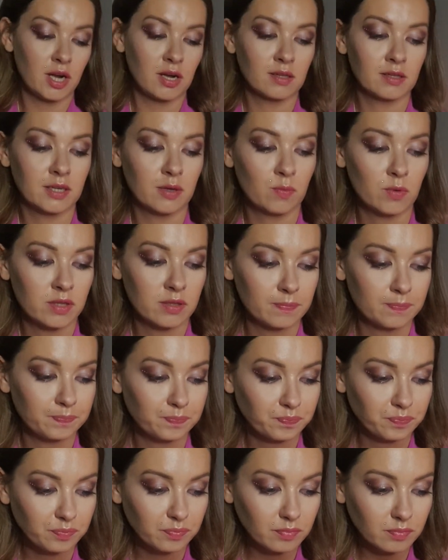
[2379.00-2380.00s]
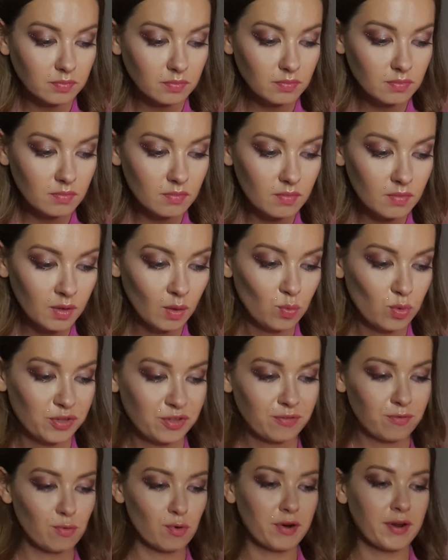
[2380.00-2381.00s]
juggling with
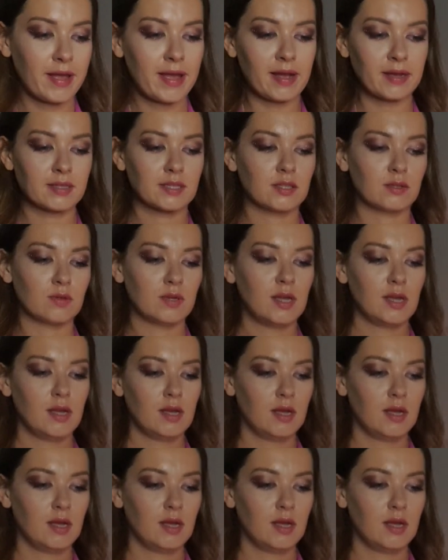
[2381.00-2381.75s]
4X. So